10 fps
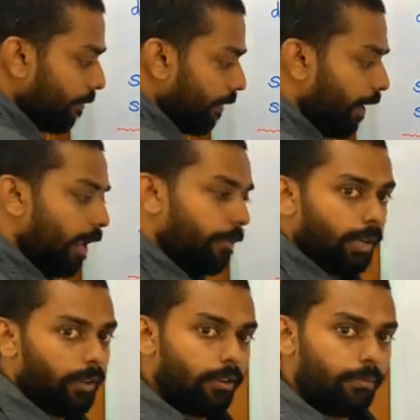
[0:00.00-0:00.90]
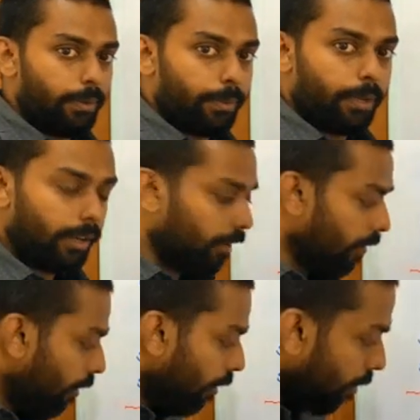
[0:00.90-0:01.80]
The name will be printed
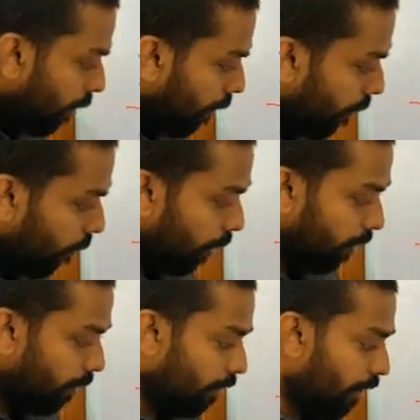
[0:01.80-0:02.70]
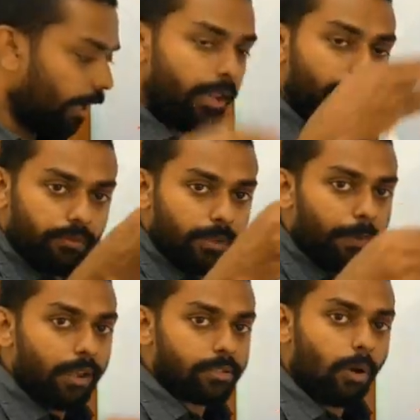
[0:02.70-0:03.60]
what the name we
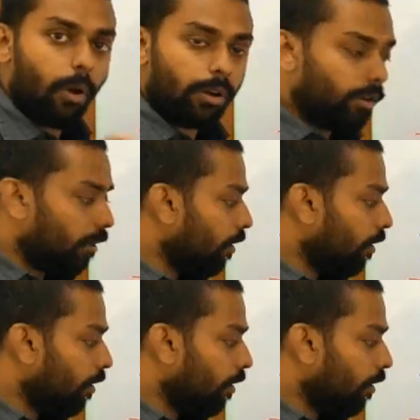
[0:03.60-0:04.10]
pass or